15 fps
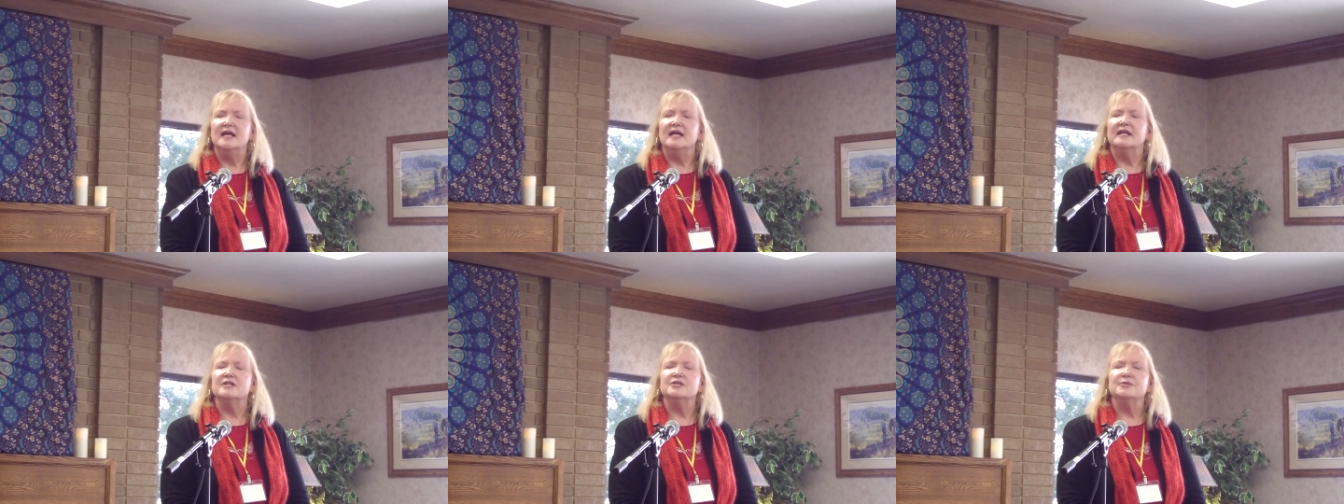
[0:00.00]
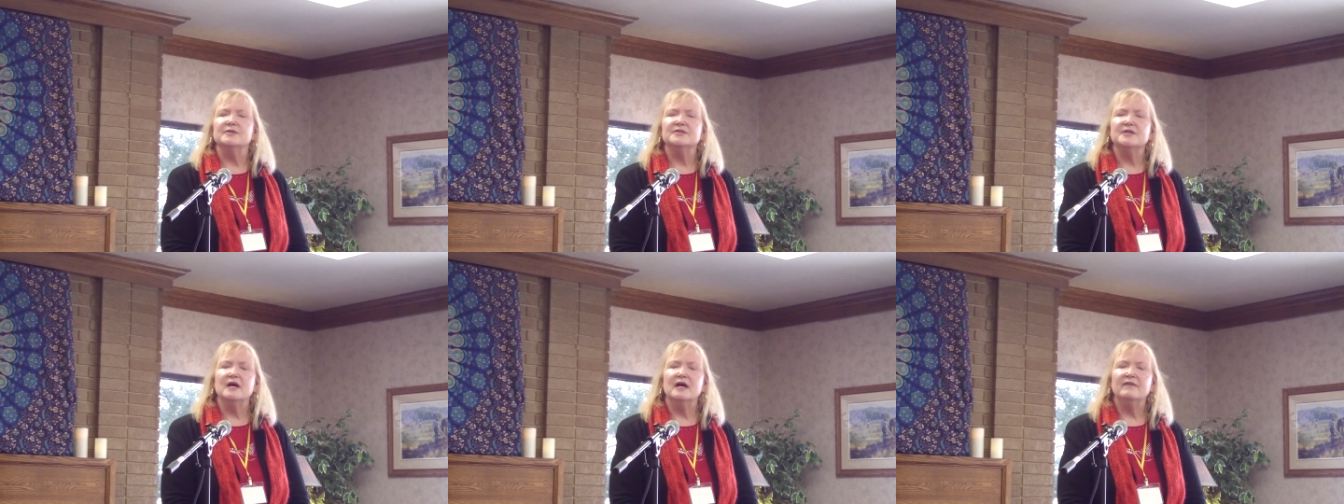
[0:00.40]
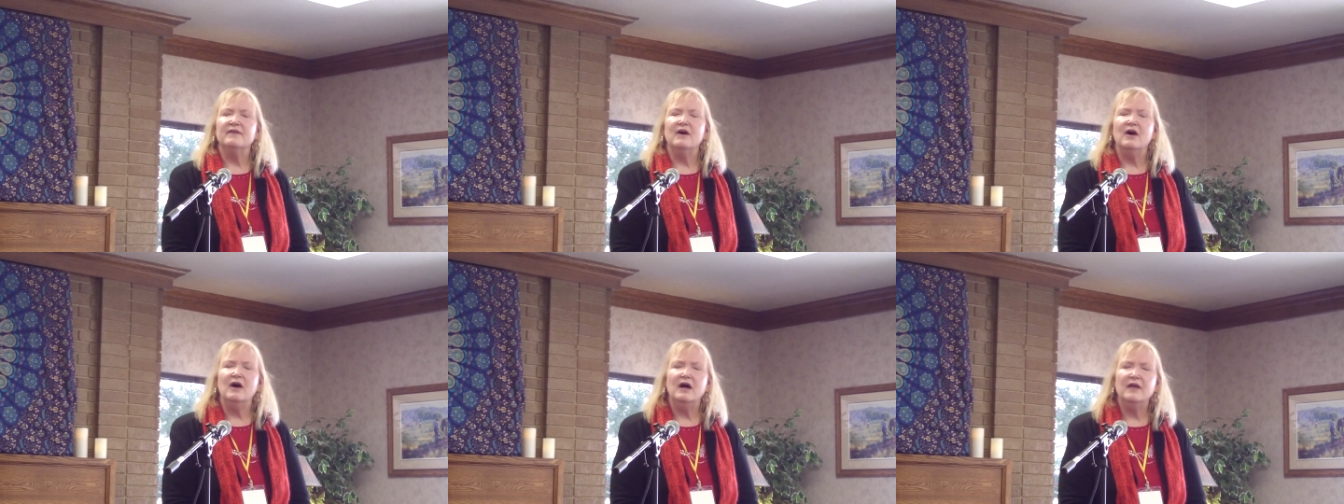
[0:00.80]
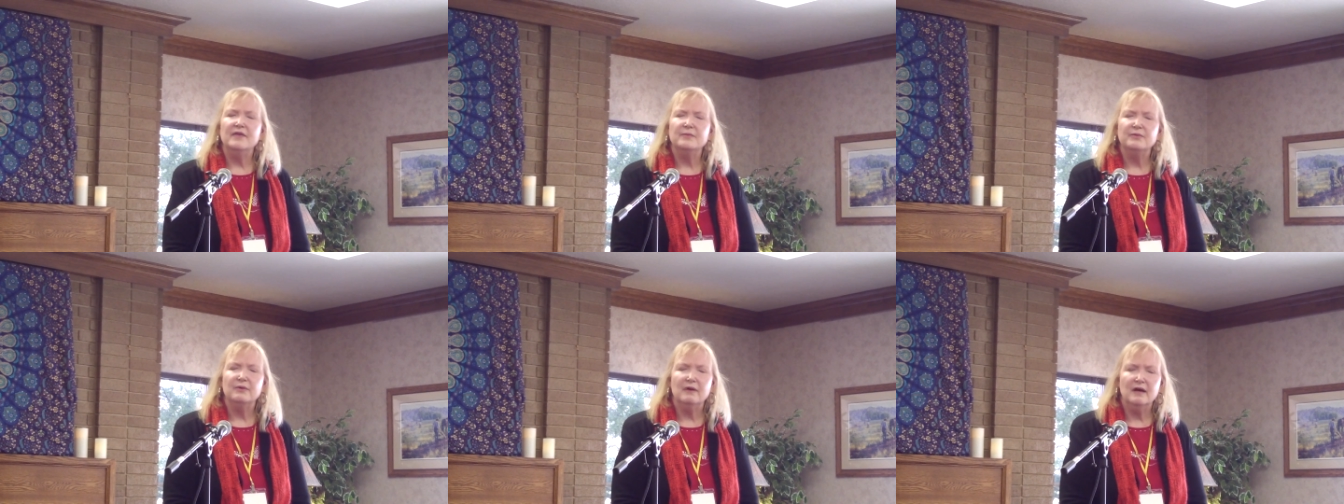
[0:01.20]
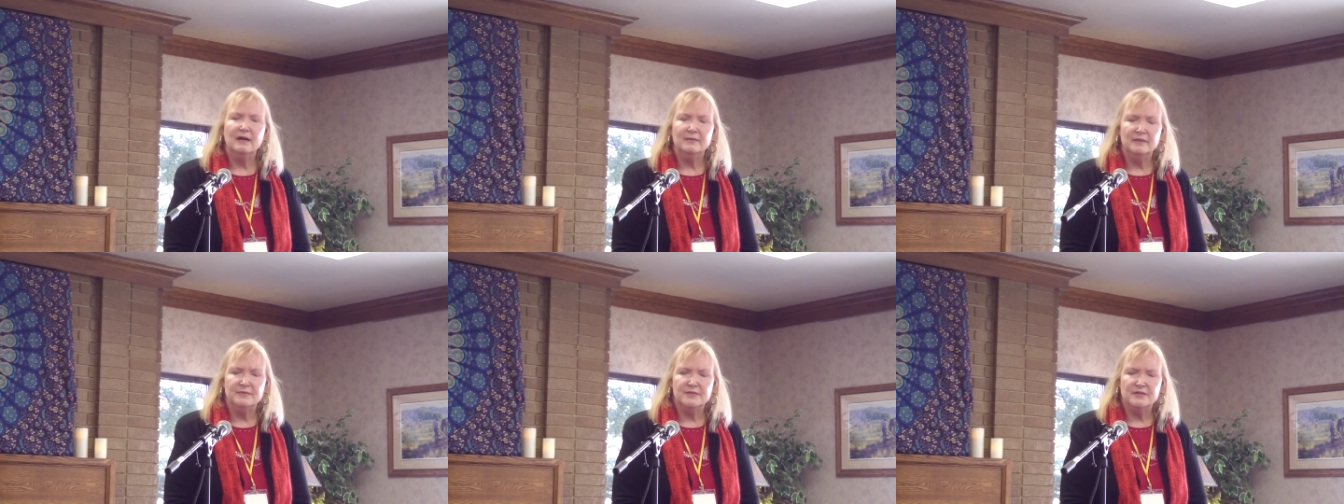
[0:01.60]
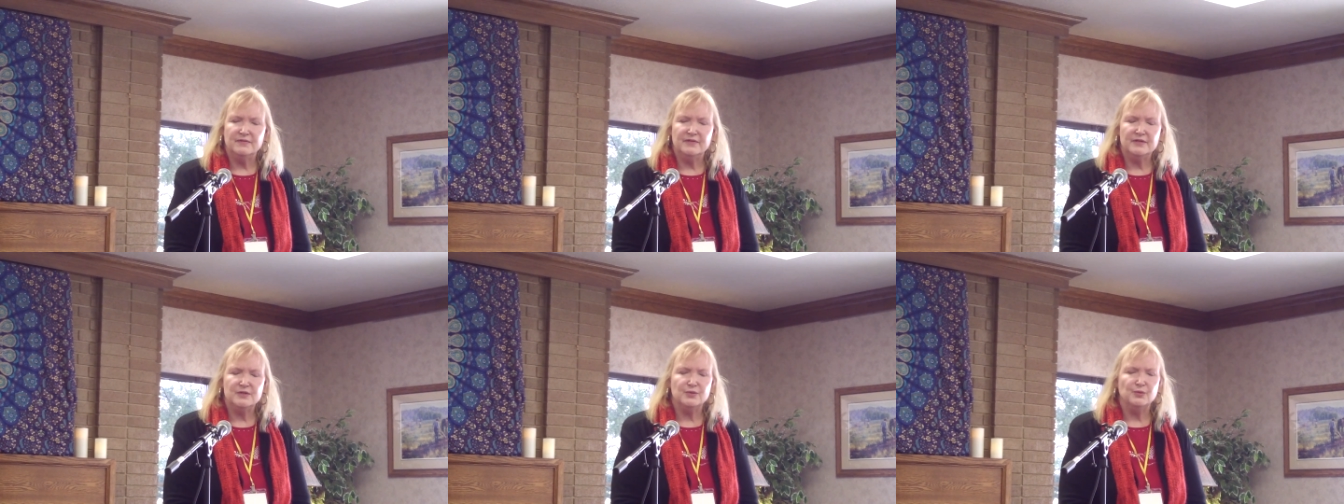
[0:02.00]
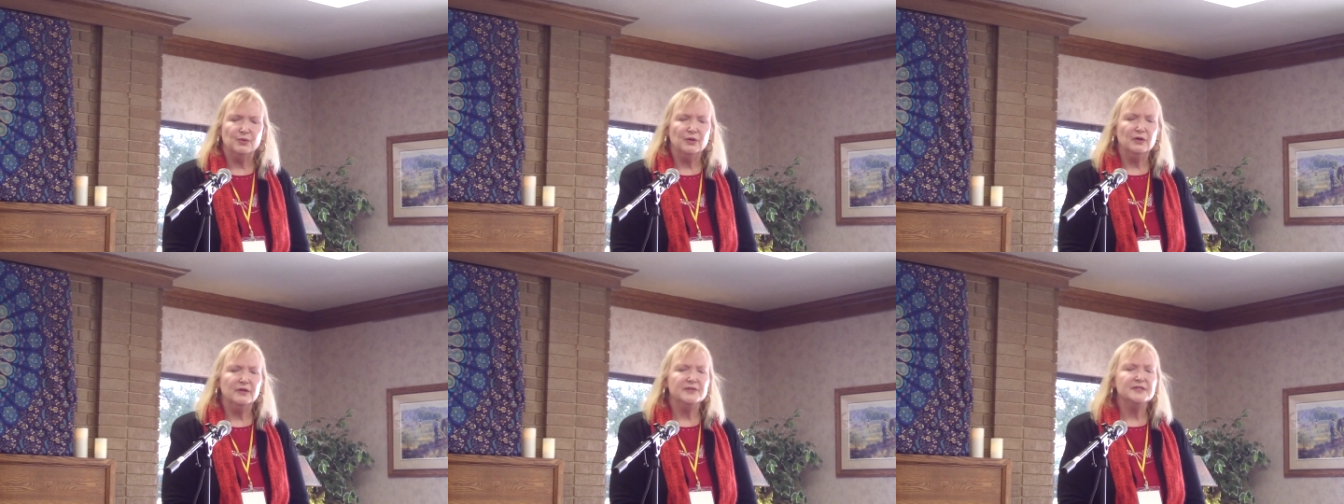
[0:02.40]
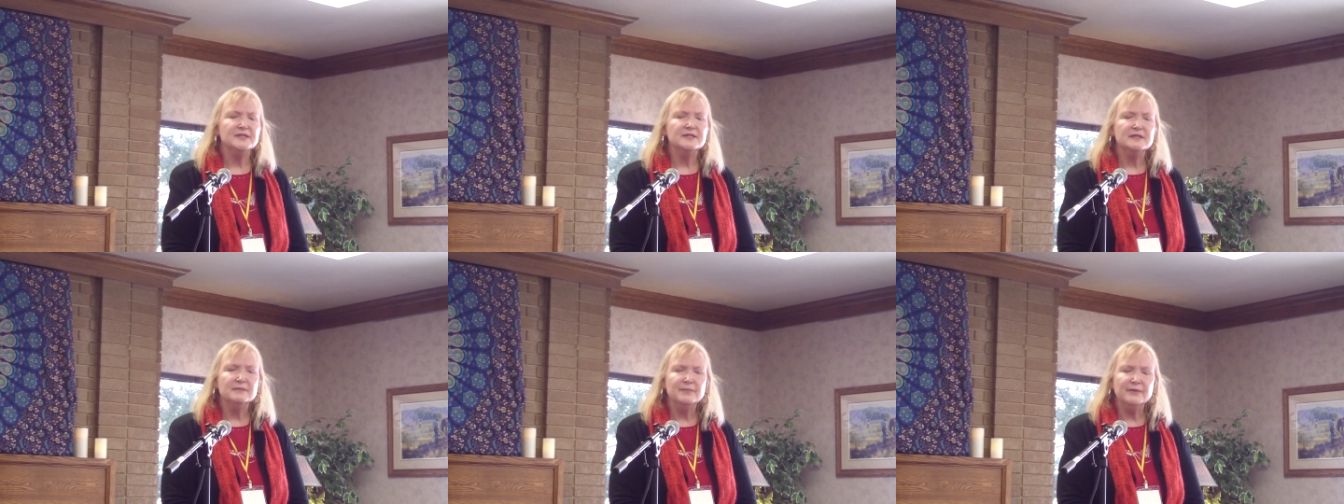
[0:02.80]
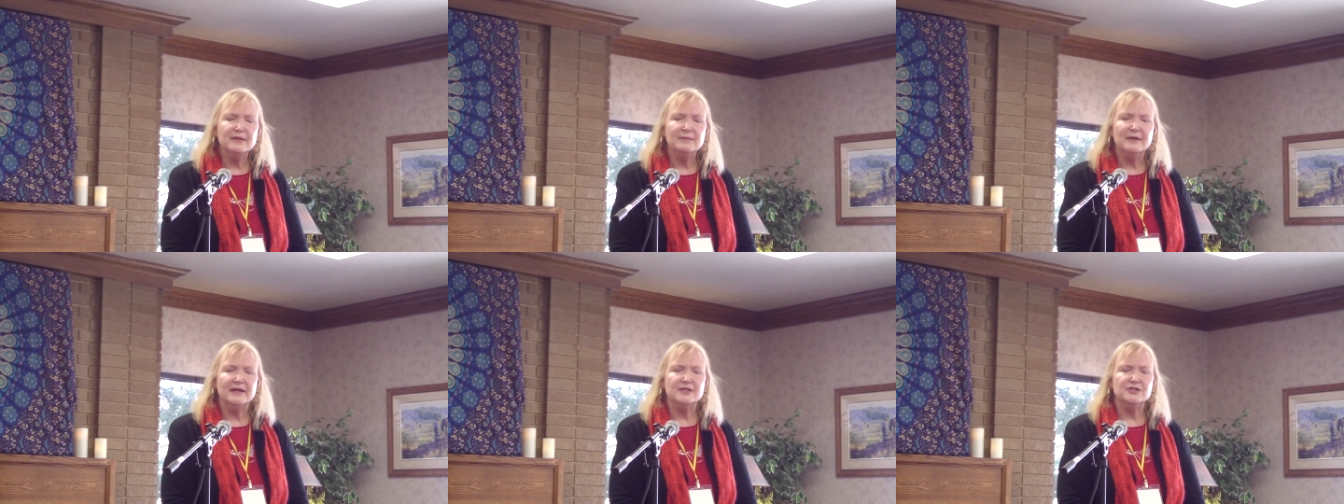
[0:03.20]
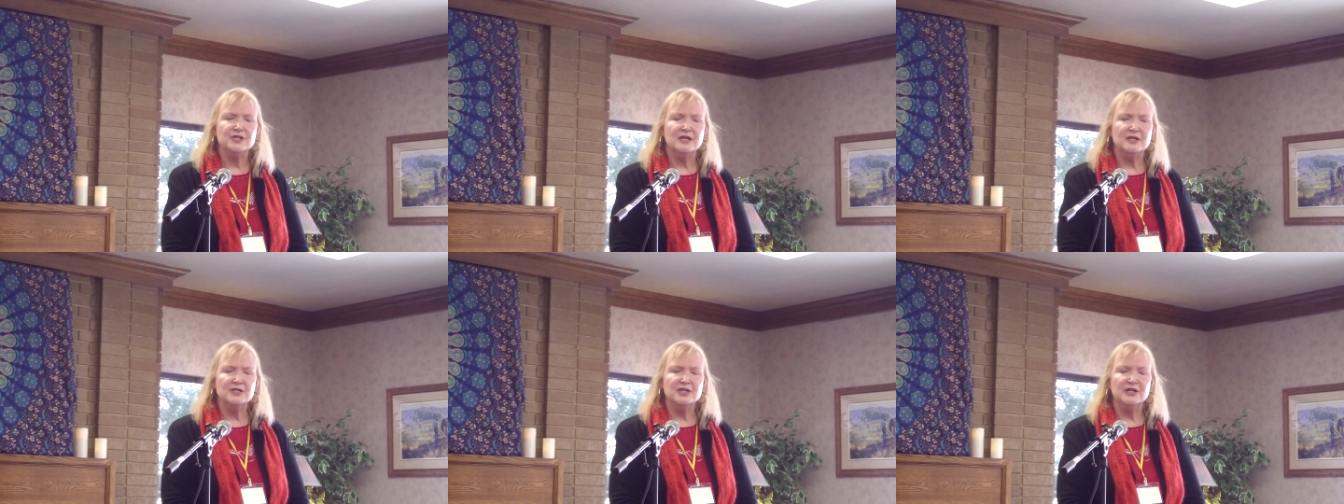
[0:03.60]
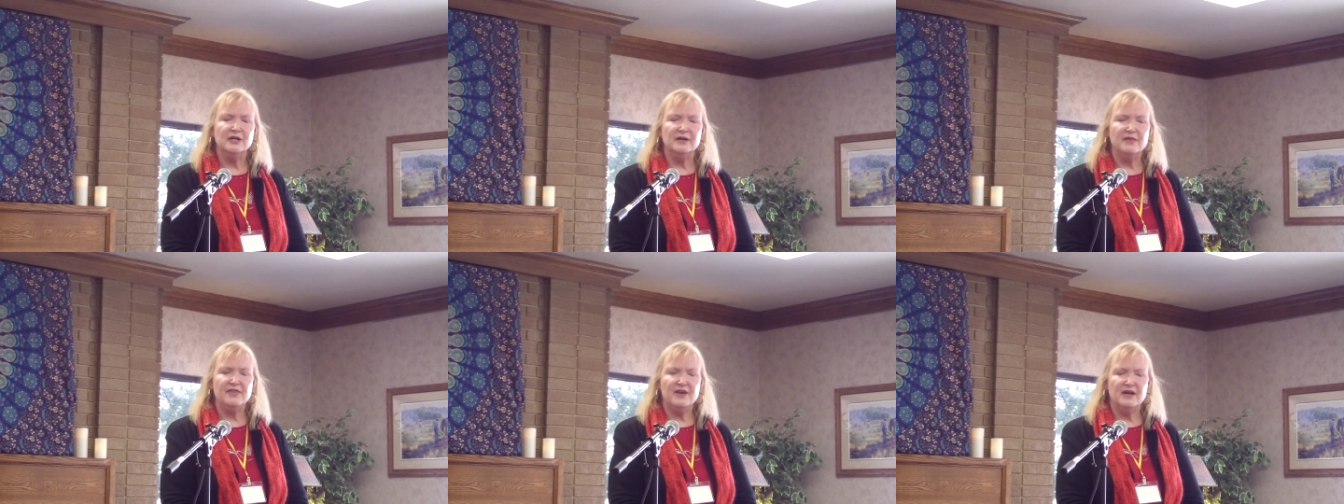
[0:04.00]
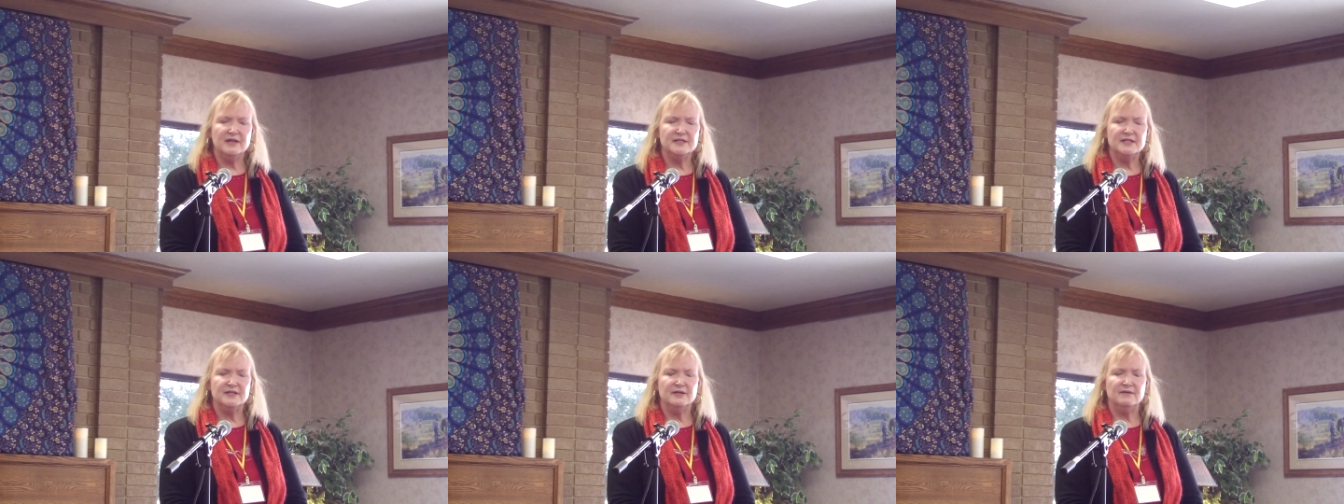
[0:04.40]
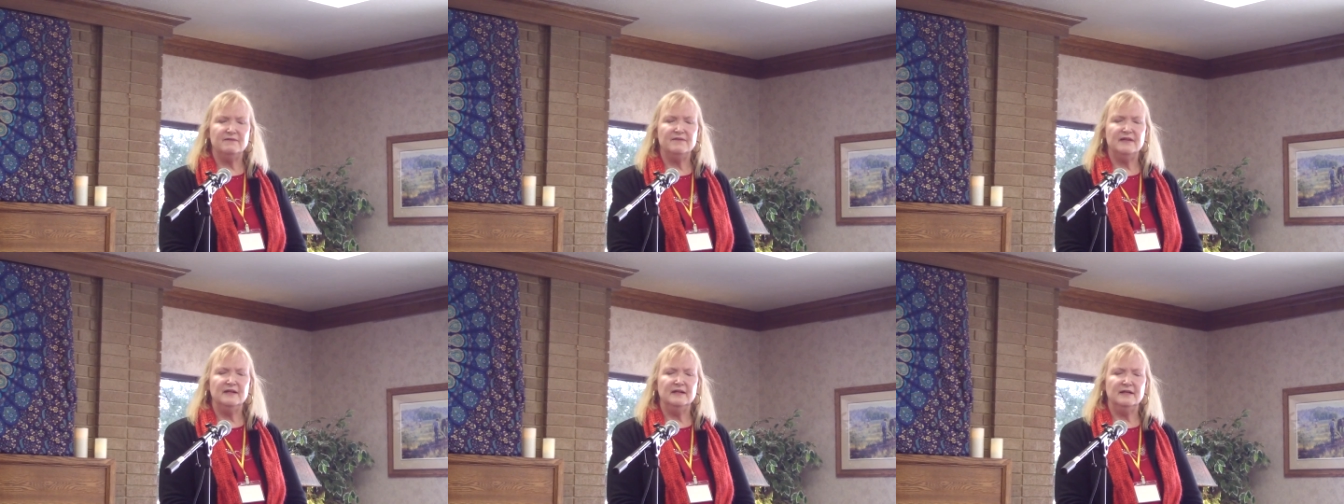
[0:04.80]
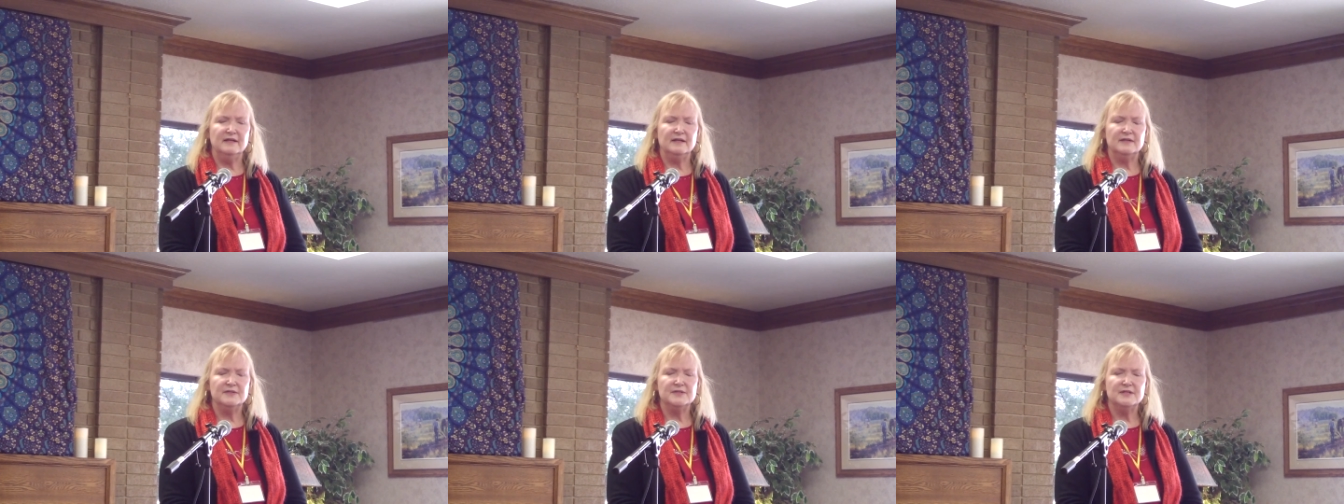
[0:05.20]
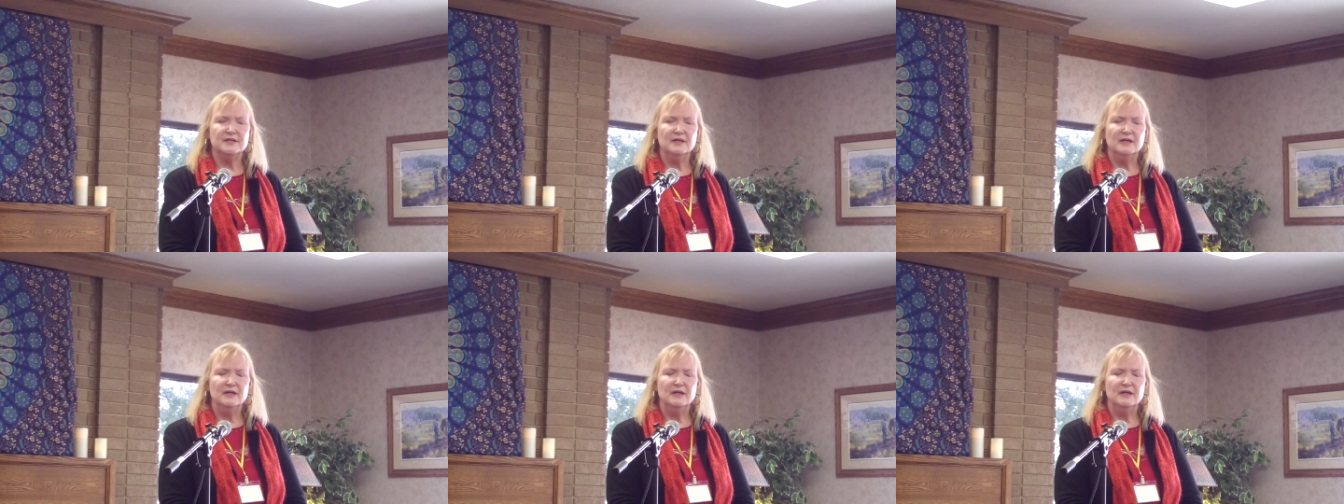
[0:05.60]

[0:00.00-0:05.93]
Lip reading: and to resolve all the problems of this world simply by changing our thoughts and our feelings.